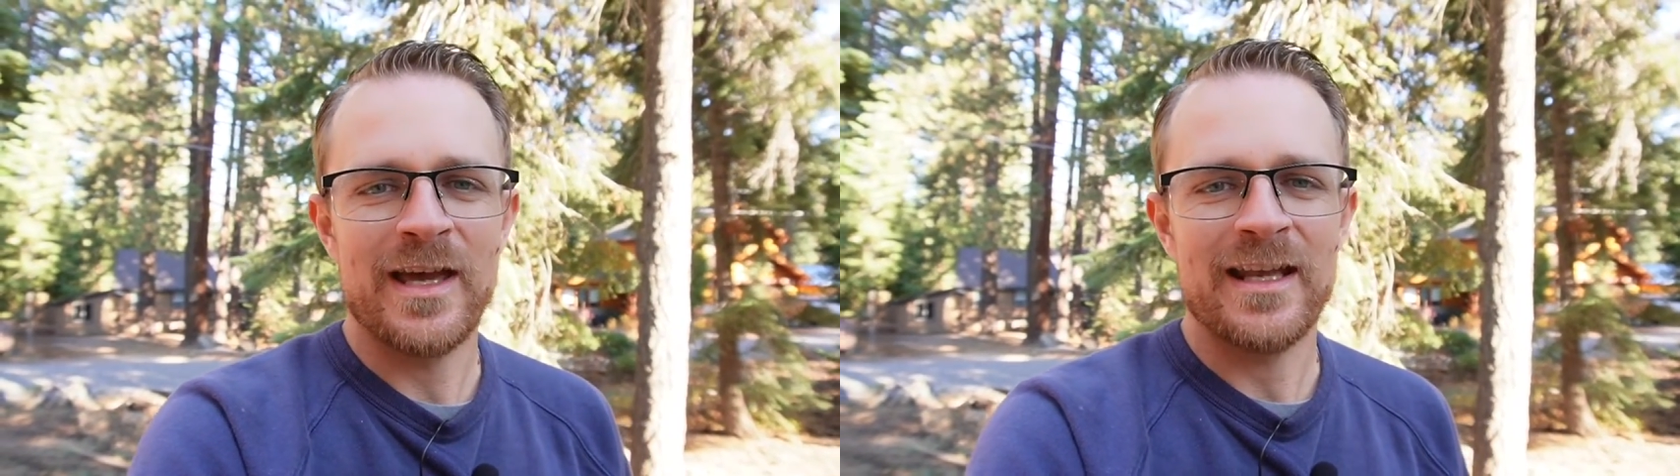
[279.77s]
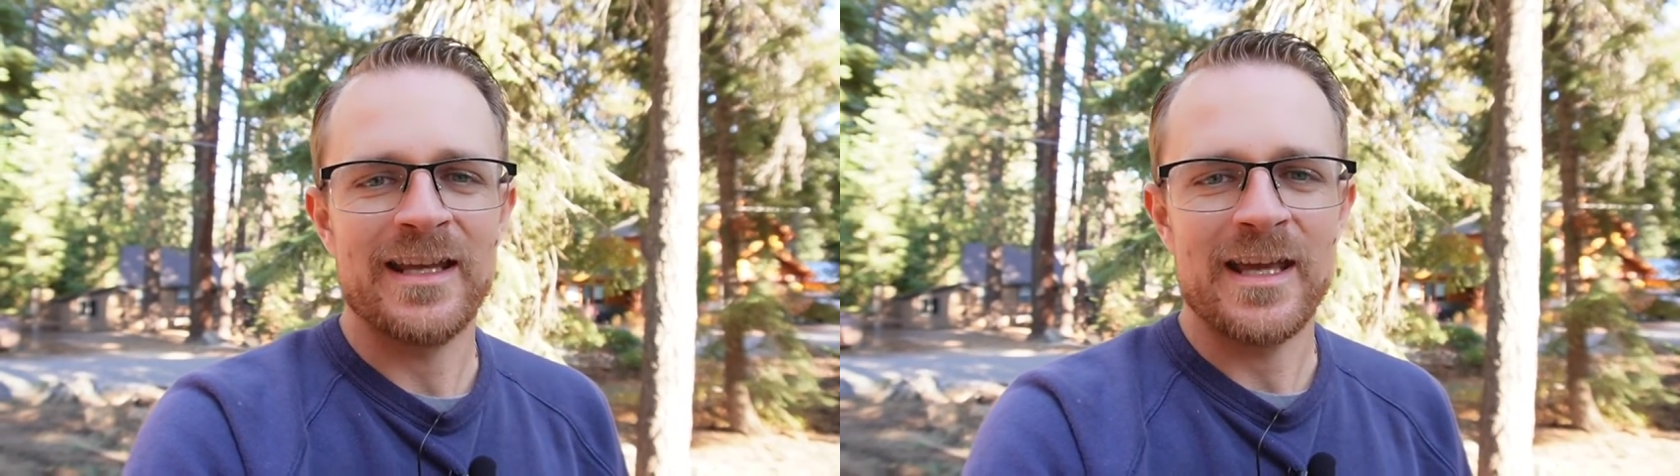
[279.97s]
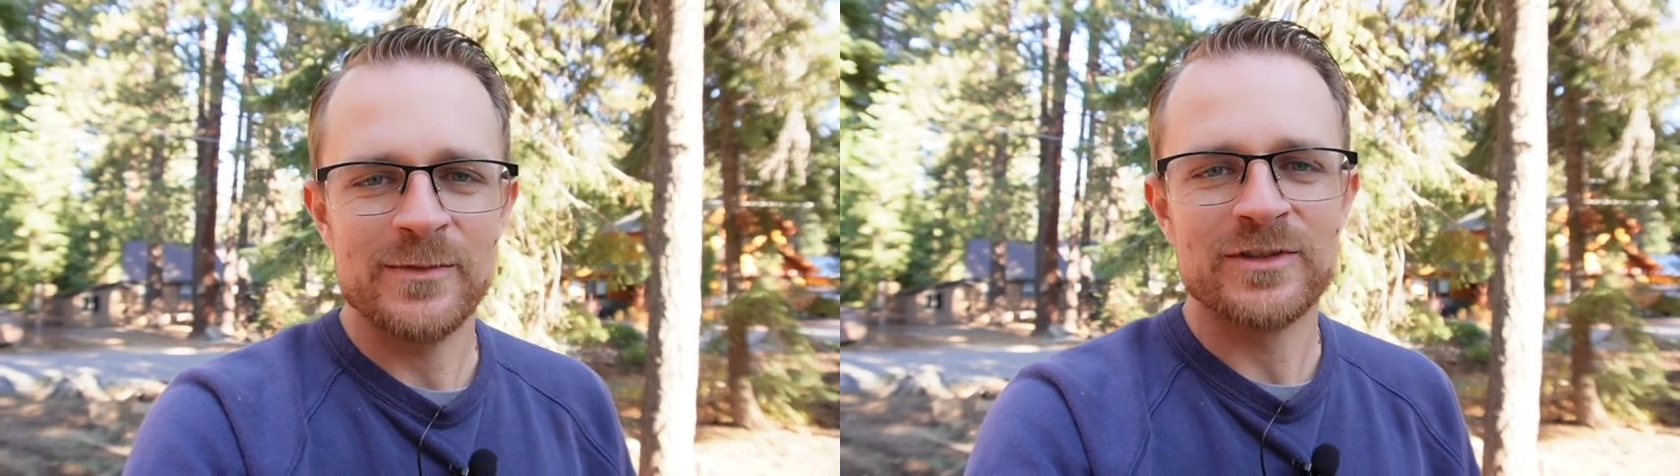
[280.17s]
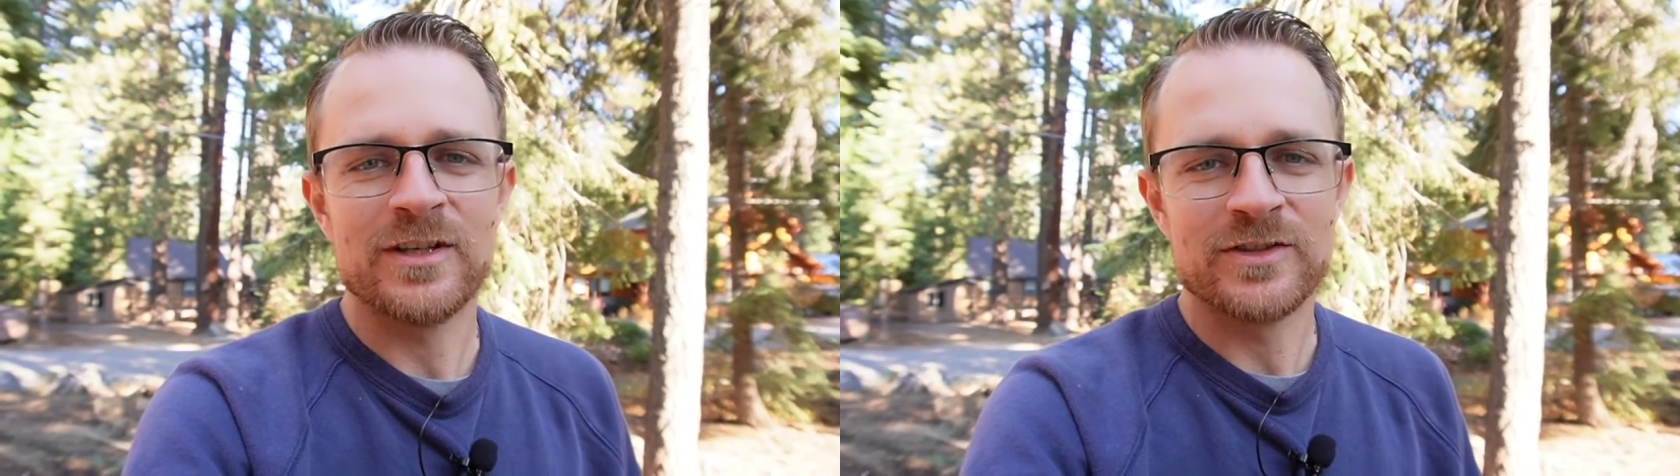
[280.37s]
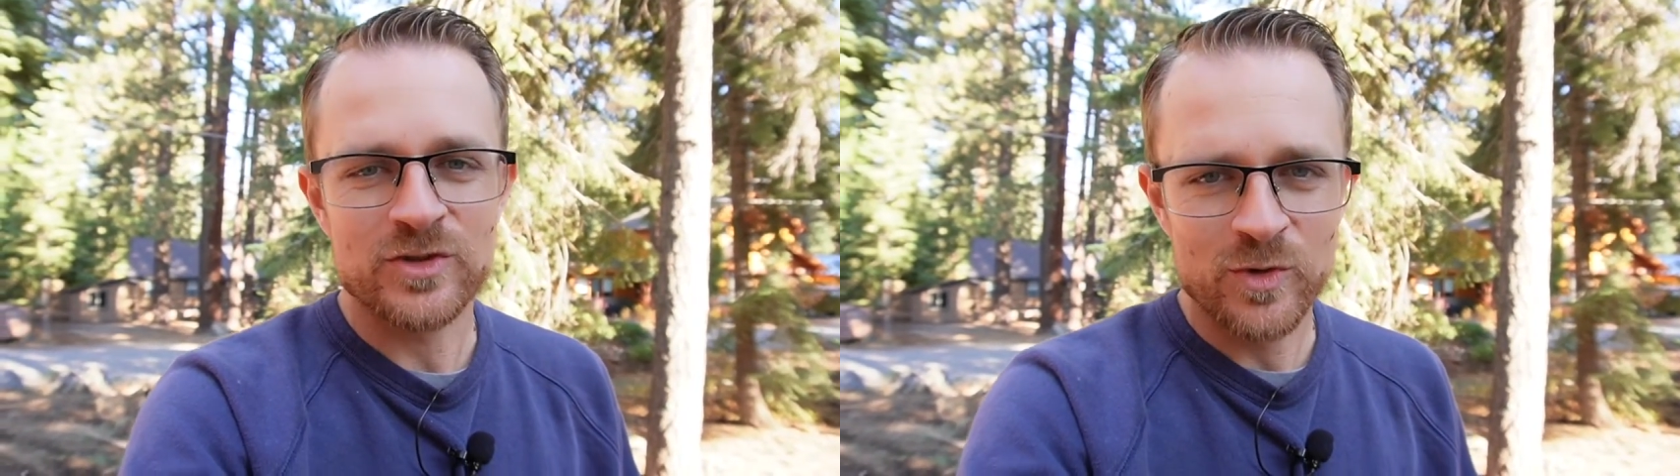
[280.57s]
that
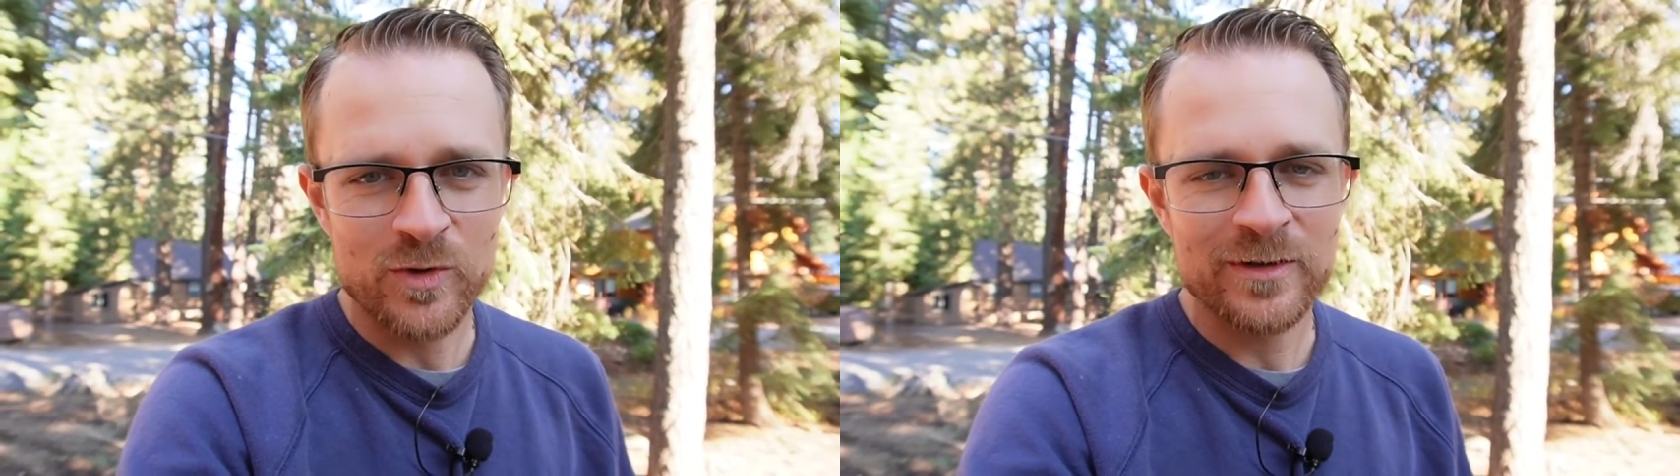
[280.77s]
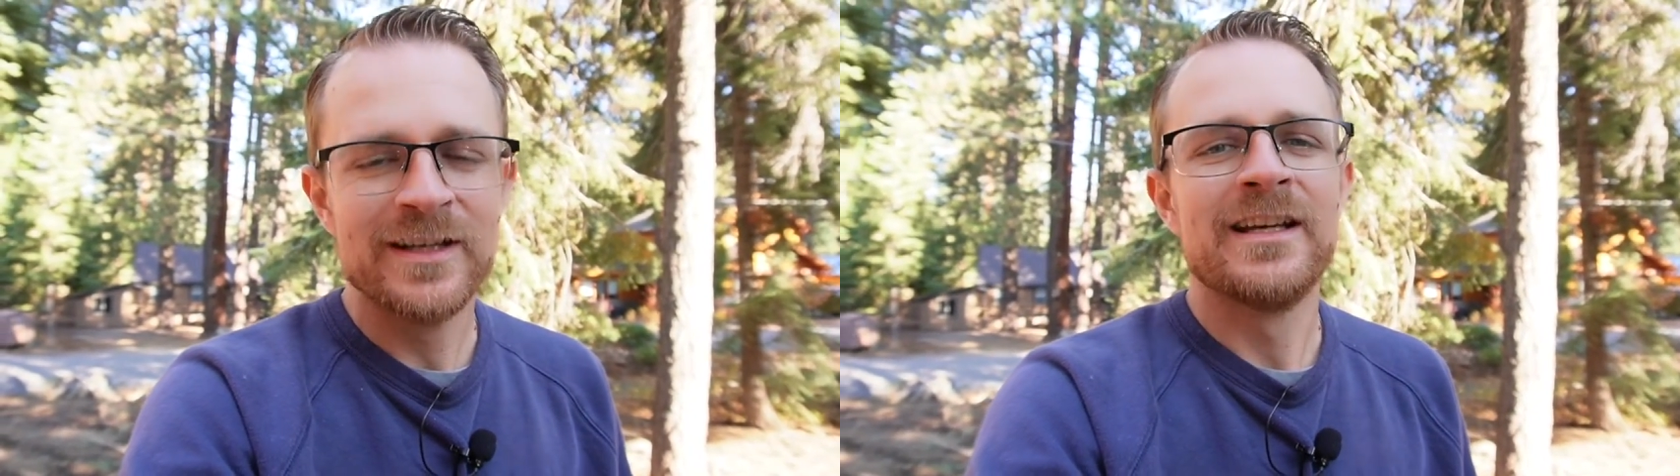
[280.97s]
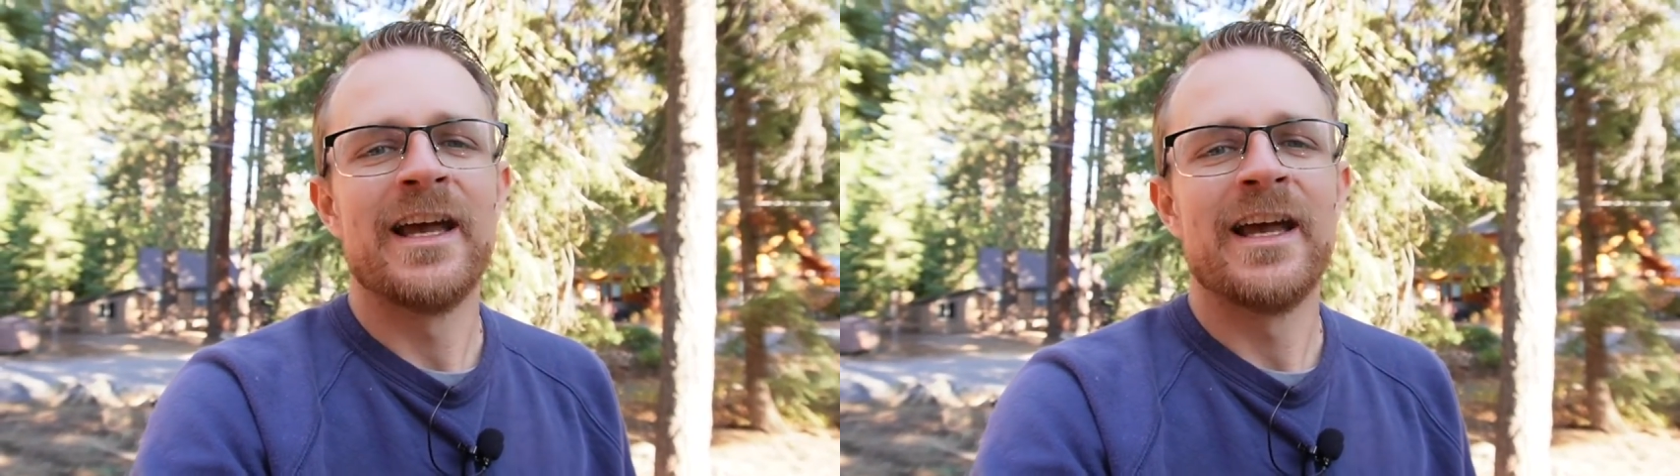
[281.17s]
Amazon store